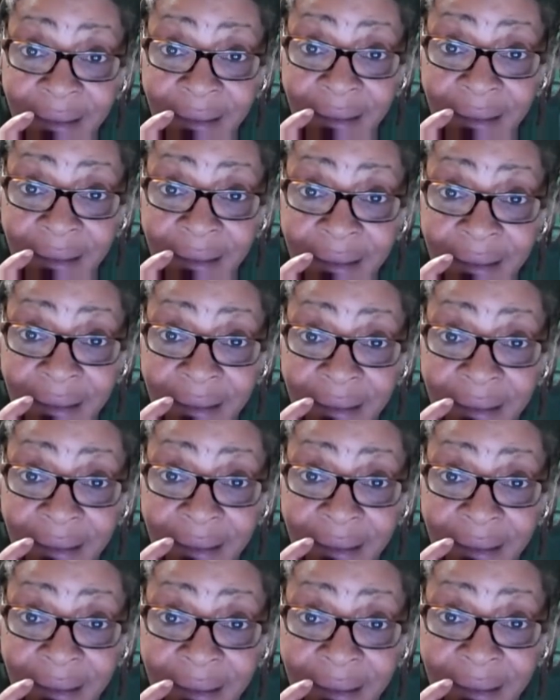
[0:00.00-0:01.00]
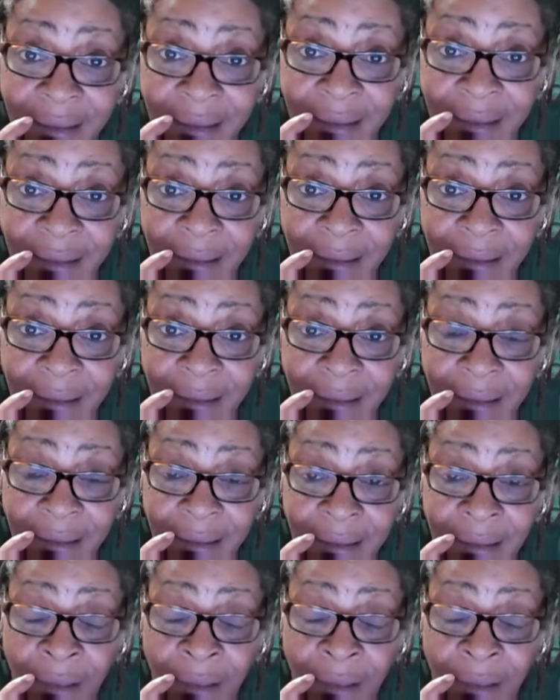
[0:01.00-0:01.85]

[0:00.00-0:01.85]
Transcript: Nothing is said.